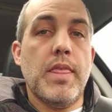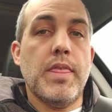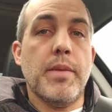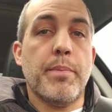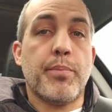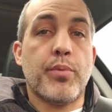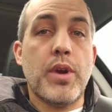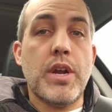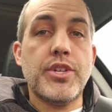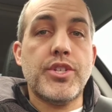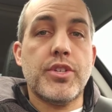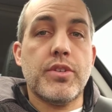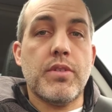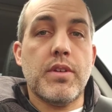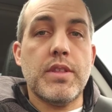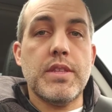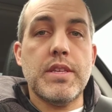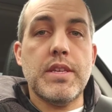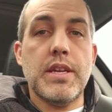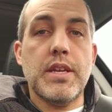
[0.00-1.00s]
the pressure
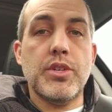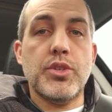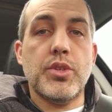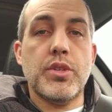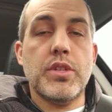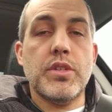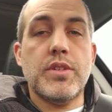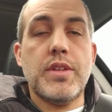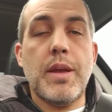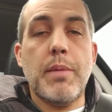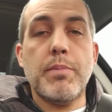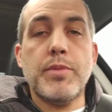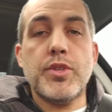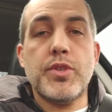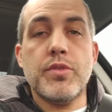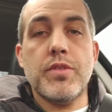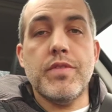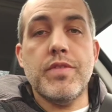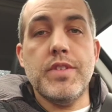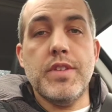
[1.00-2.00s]
on the engine, the
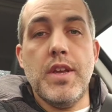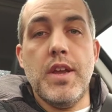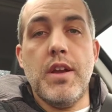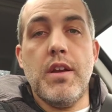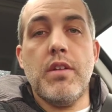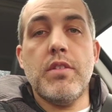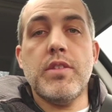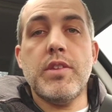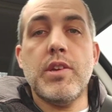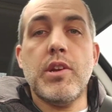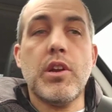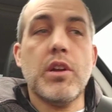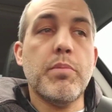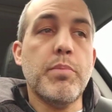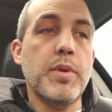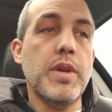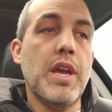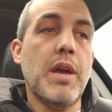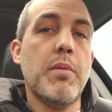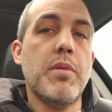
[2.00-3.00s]
temperature of the air, the
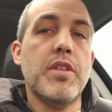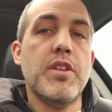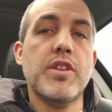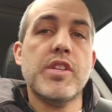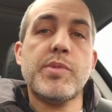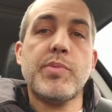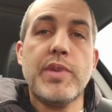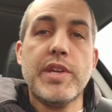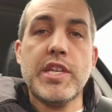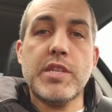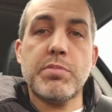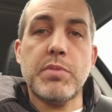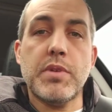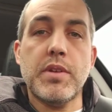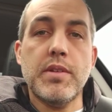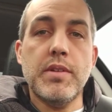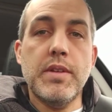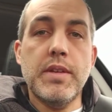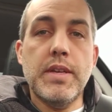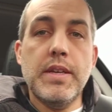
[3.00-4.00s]
RPM and the
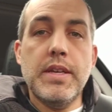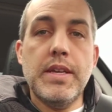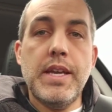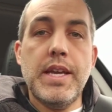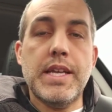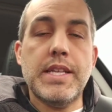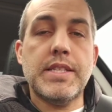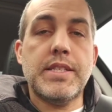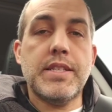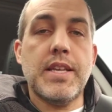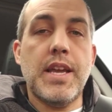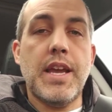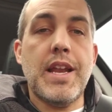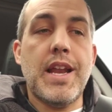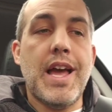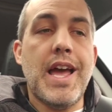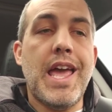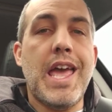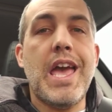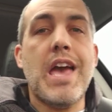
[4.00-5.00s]
displacement, and saying,
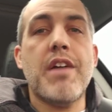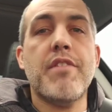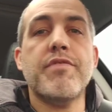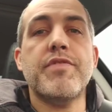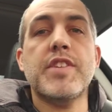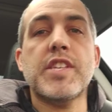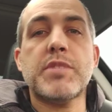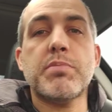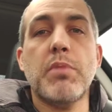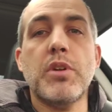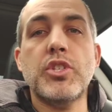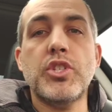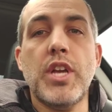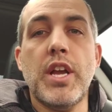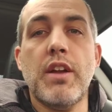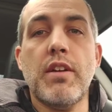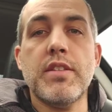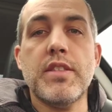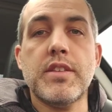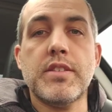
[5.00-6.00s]
I have this much
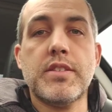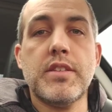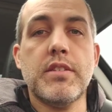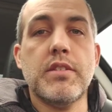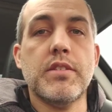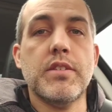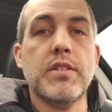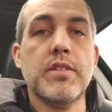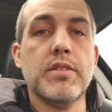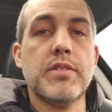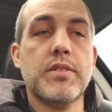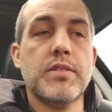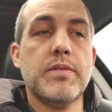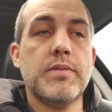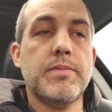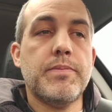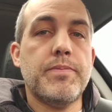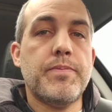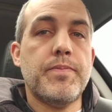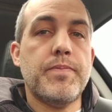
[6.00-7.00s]
air in the cylinders.
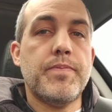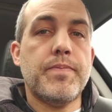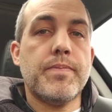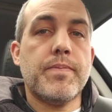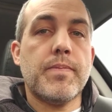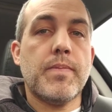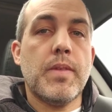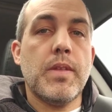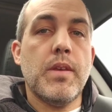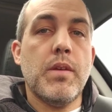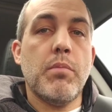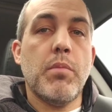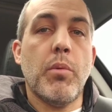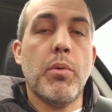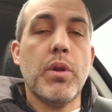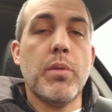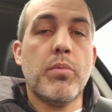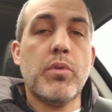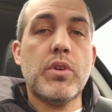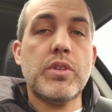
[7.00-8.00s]
But
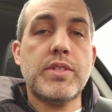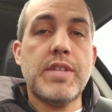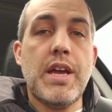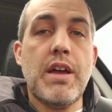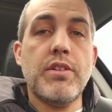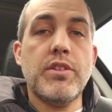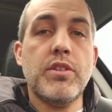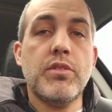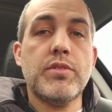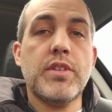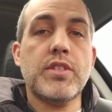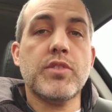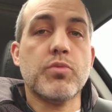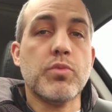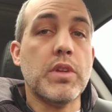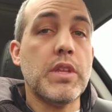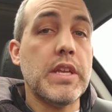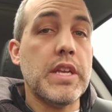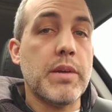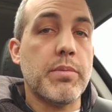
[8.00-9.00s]
what it boils down to is that's
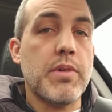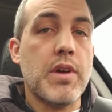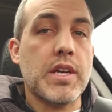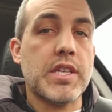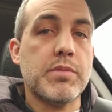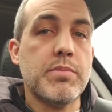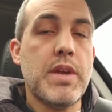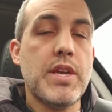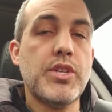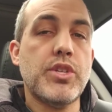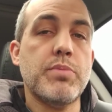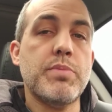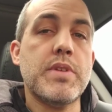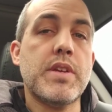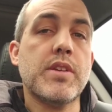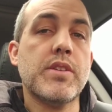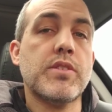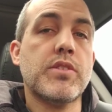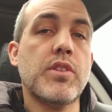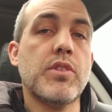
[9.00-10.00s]
really an approximation,
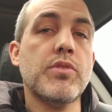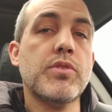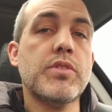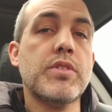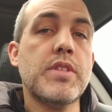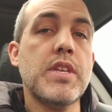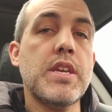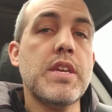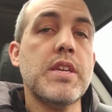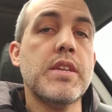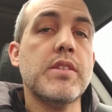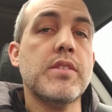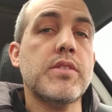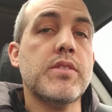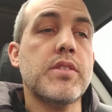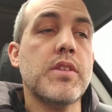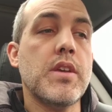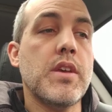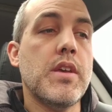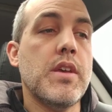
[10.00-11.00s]
because those
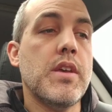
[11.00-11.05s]
things